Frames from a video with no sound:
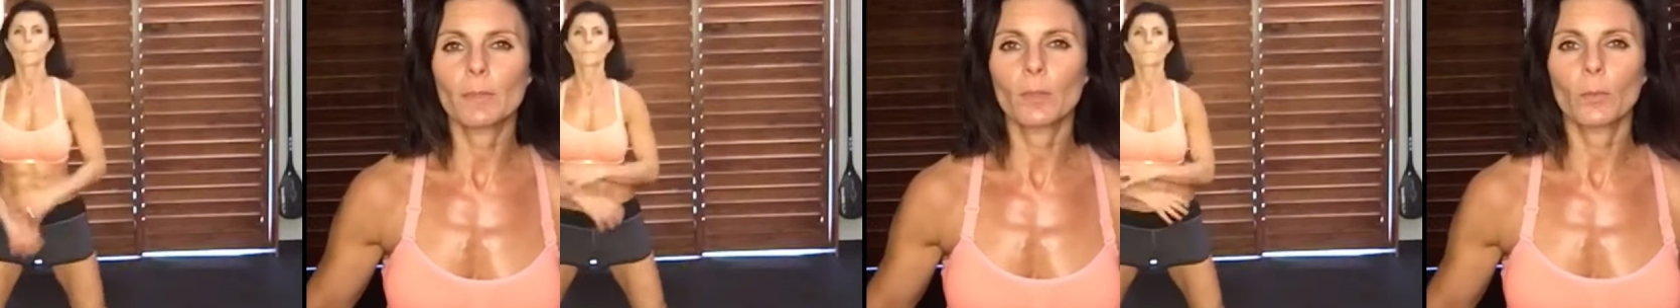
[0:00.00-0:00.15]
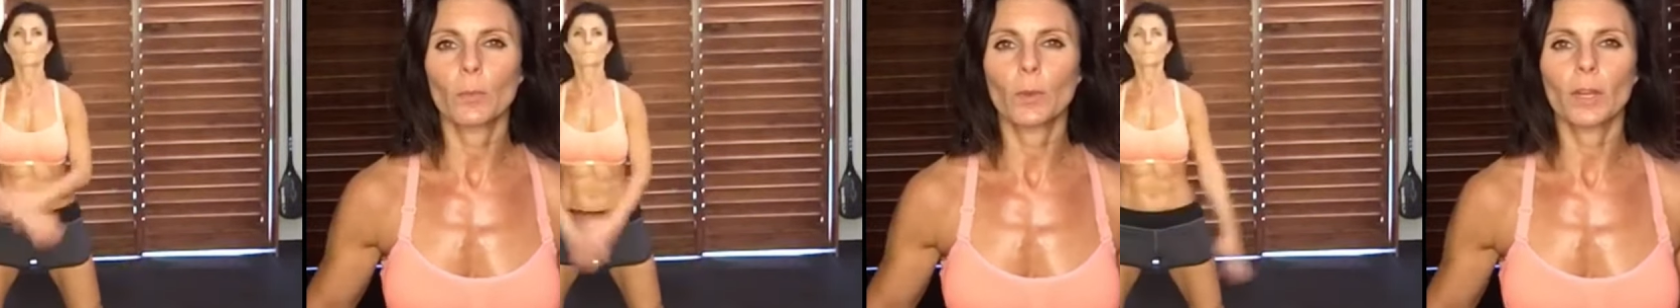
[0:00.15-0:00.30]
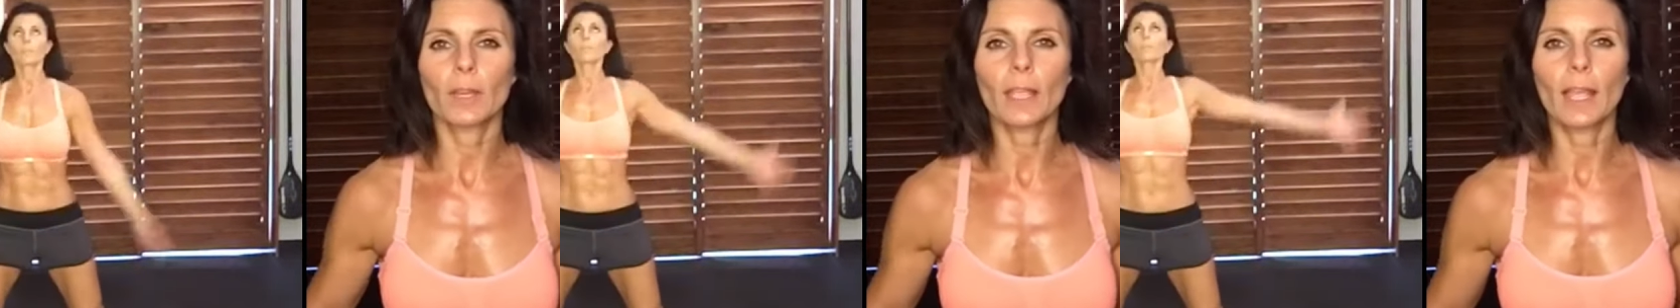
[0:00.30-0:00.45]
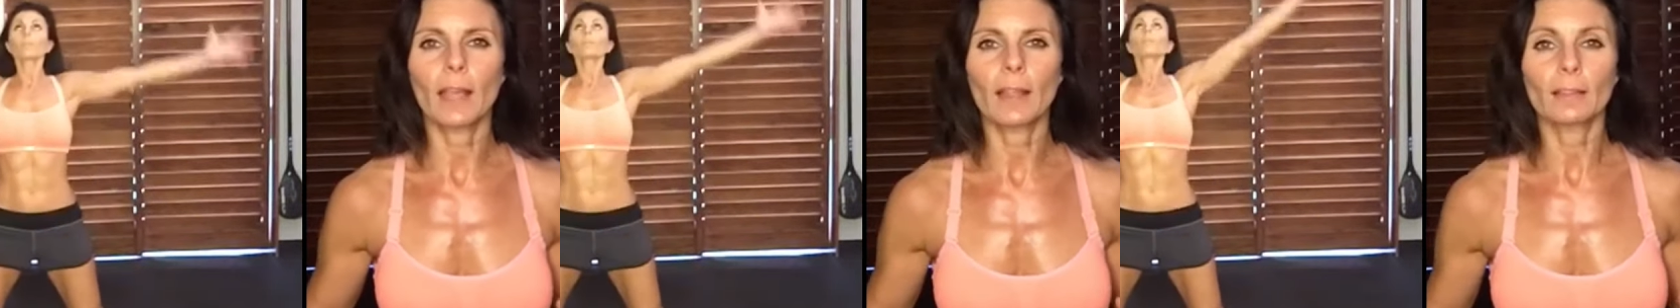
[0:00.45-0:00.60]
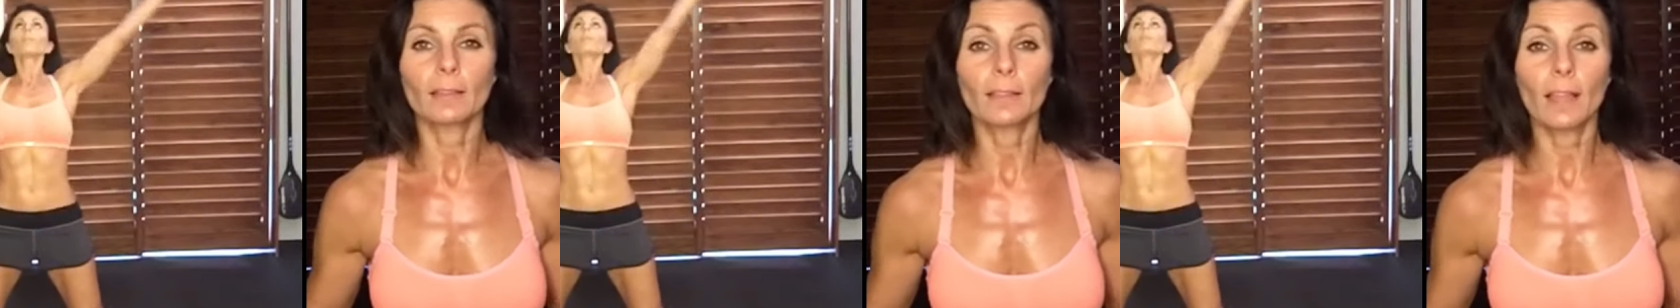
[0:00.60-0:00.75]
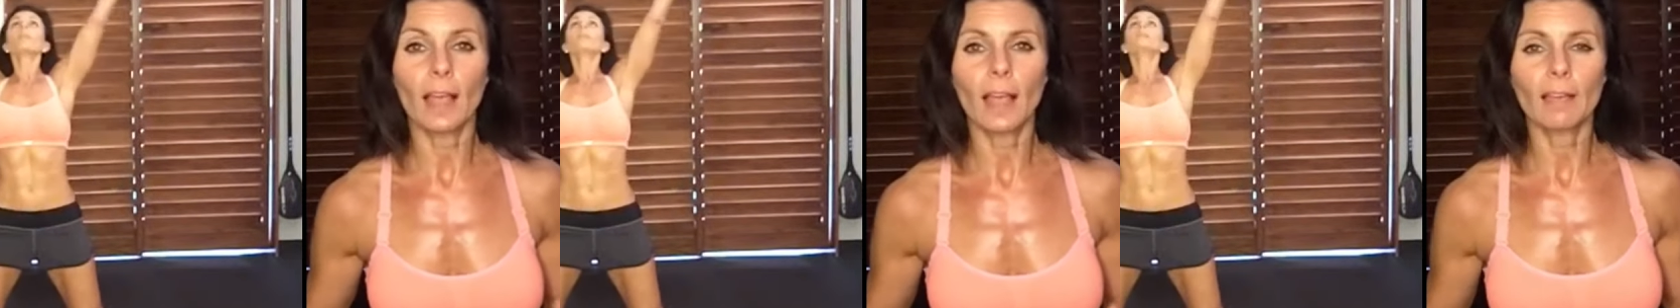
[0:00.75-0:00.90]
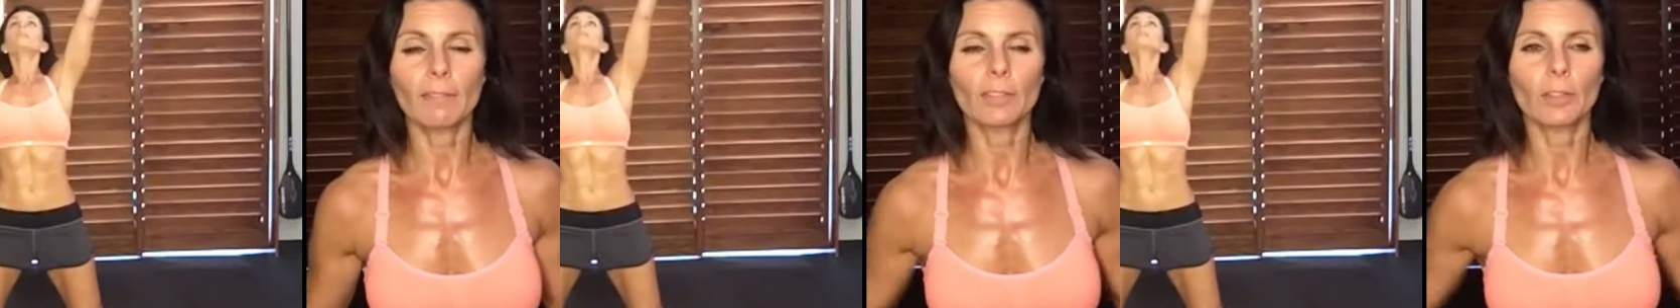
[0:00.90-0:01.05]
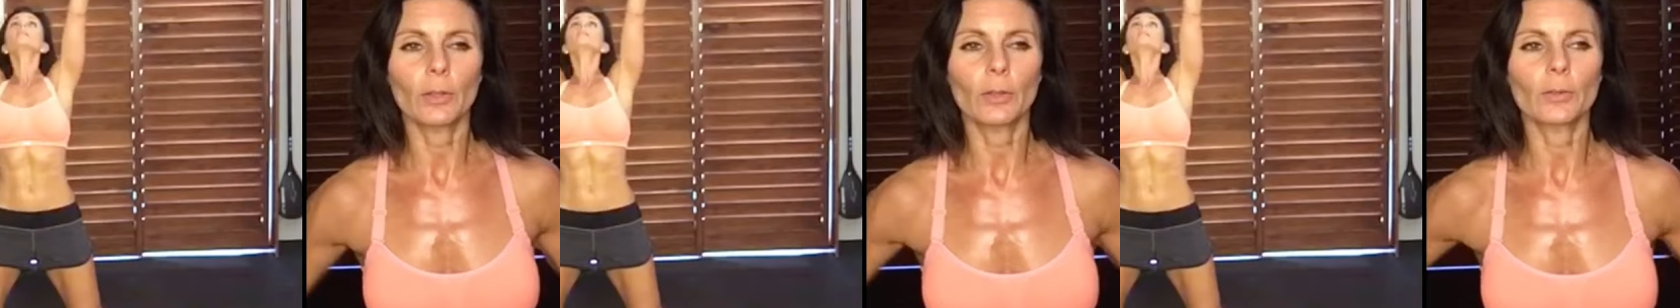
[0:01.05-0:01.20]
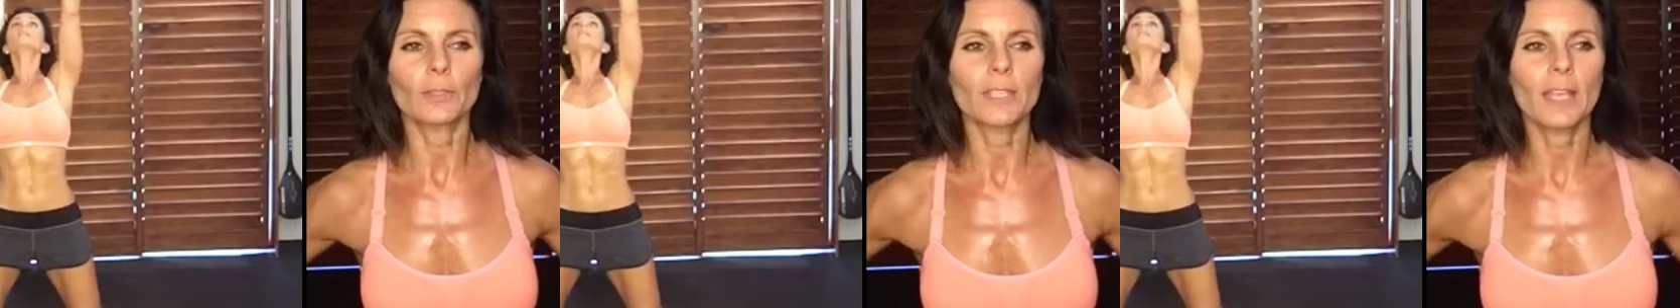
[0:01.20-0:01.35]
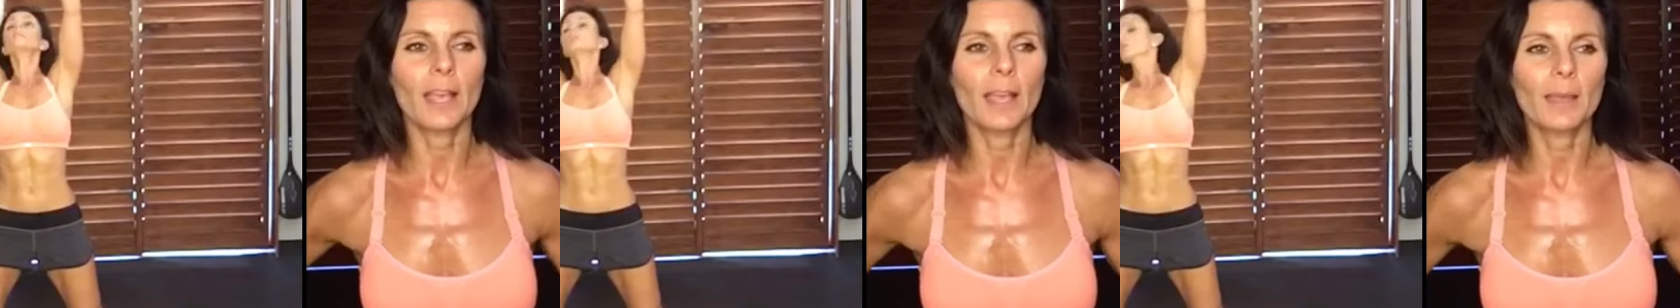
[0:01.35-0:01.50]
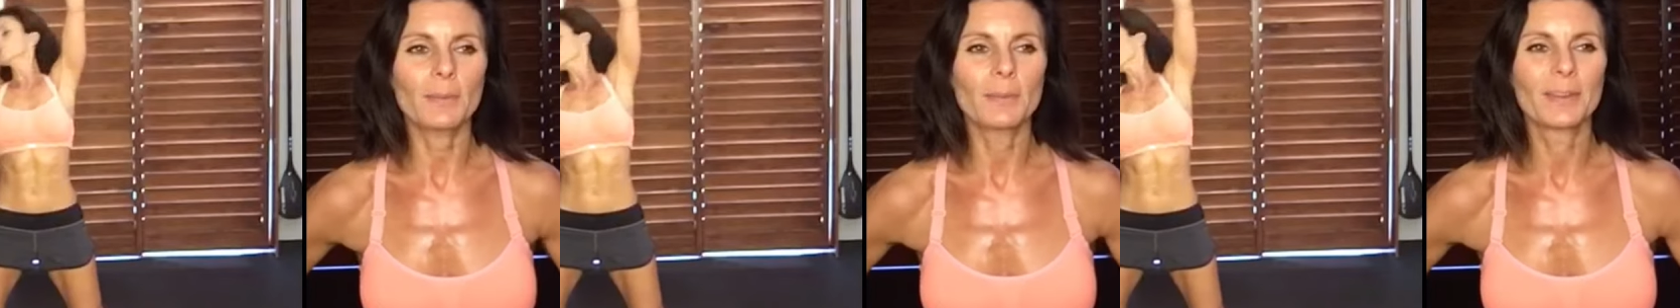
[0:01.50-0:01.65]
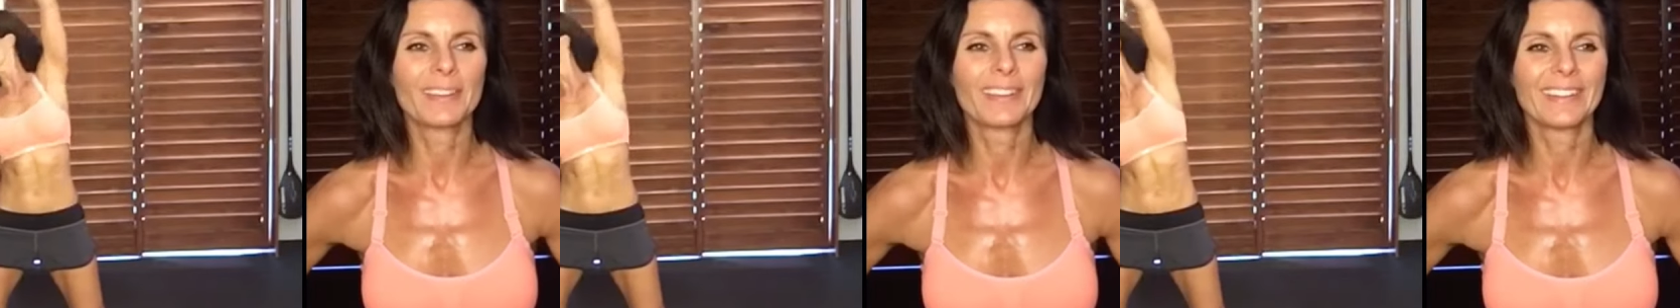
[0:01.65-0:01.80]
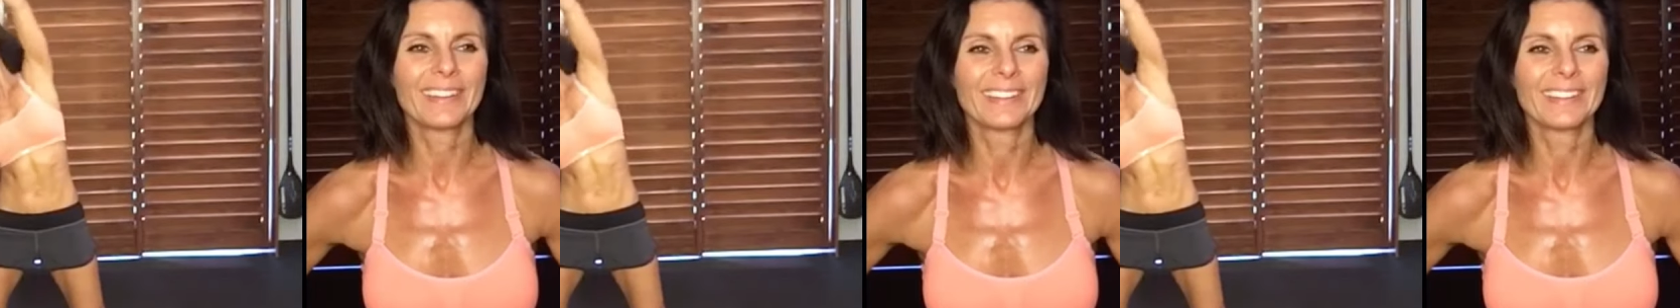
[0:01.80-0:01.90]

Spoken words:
the workout live the whole time?